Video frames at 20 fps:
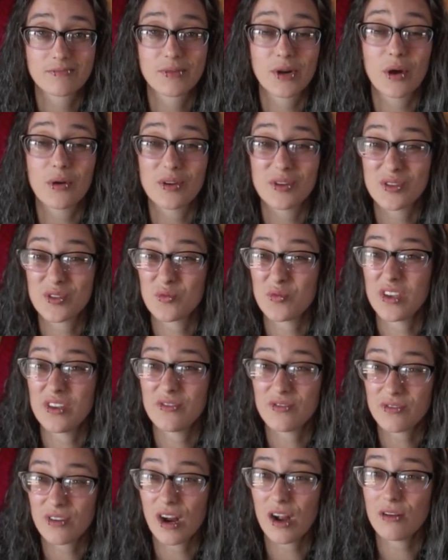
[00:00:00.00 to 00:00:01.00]
produce
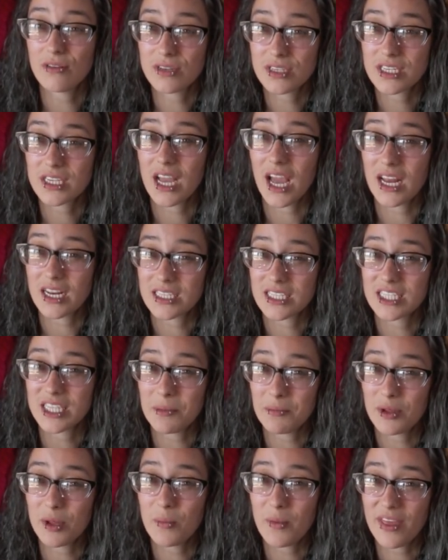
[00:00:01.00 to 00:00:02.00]
we've grown to kind of
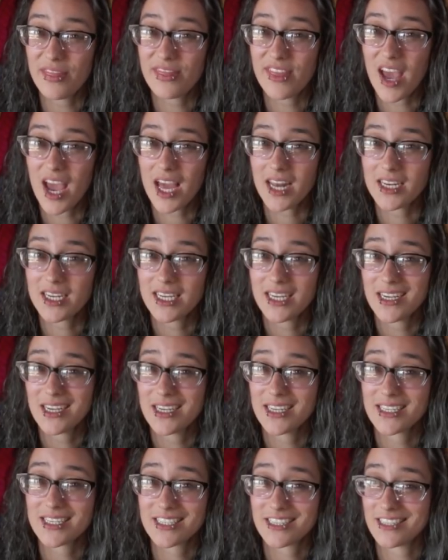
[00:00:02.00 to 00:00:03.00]
supplement that,
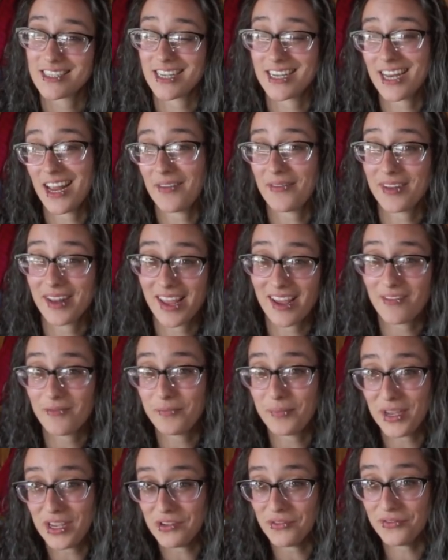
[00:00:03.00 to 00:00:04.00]
since I definitely
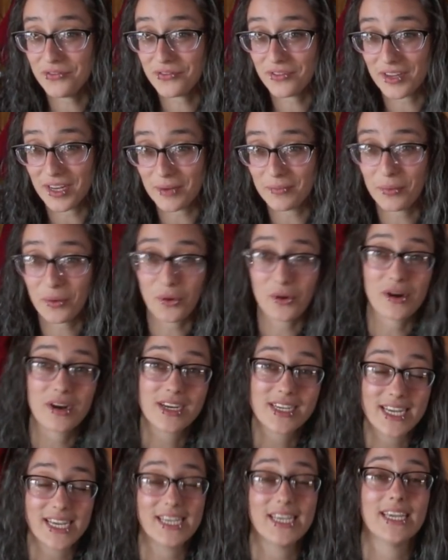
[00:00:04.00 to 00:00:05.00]
have beef and
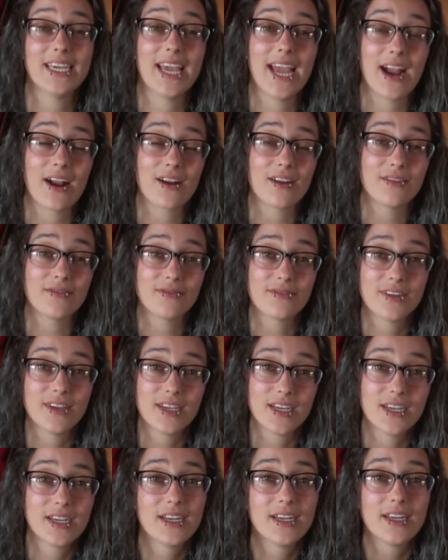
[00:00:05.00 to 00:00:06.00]
pork taken care of.
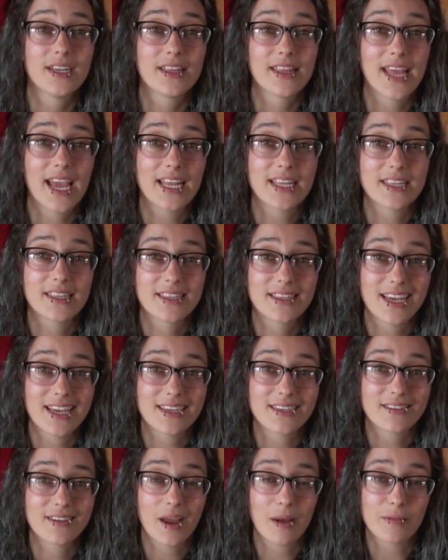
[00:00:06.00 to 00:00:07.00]

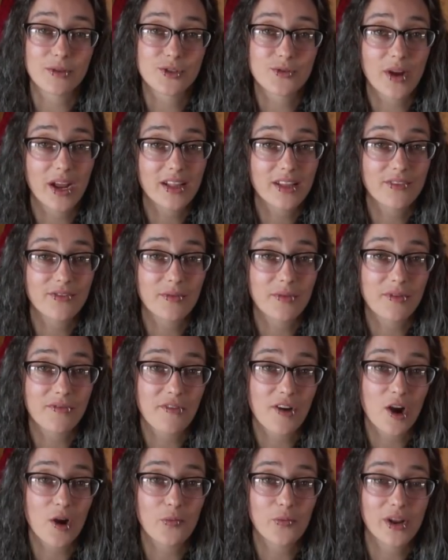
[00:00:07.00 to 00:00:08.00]
That comes directly from the
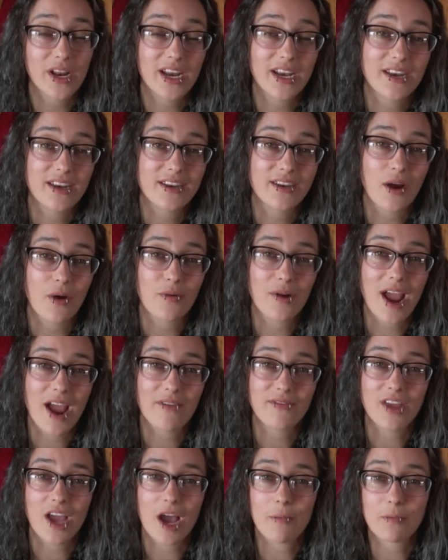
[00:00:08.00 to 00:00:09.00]
farm, but I don't
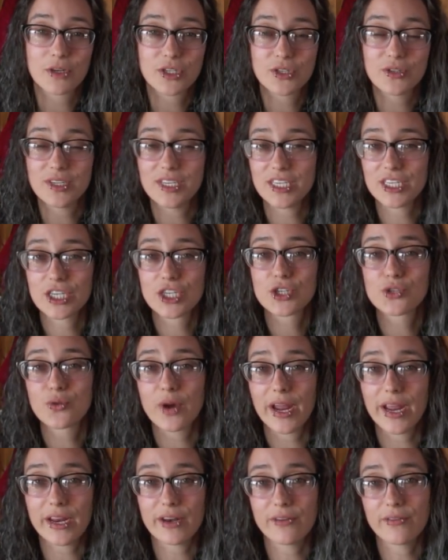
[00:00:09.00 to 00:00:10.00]
have the opportunity to
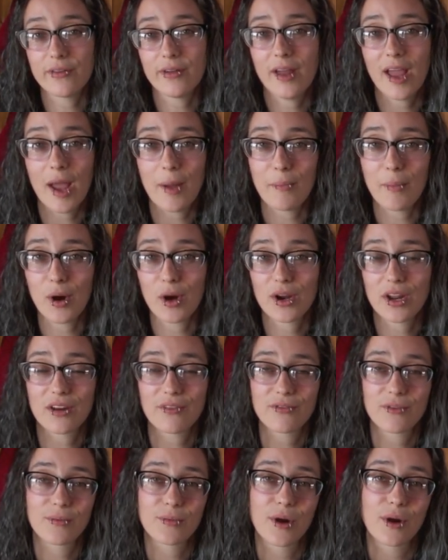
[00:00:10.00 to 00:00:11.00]
trade at
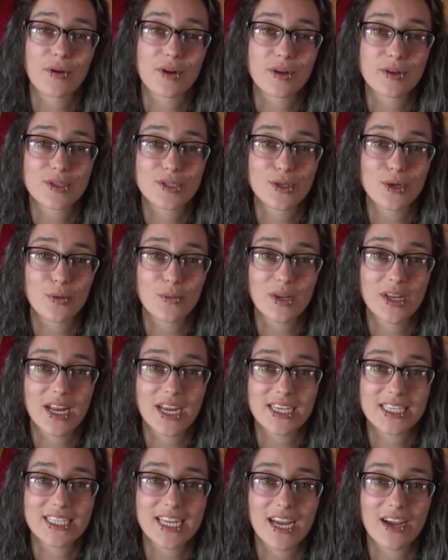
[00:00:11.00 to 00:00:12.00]
market for produce, so it'll be
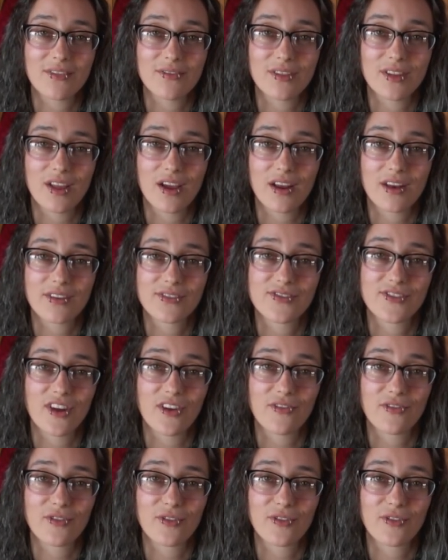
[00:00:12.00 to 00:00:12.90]
nice to have a lot of stuff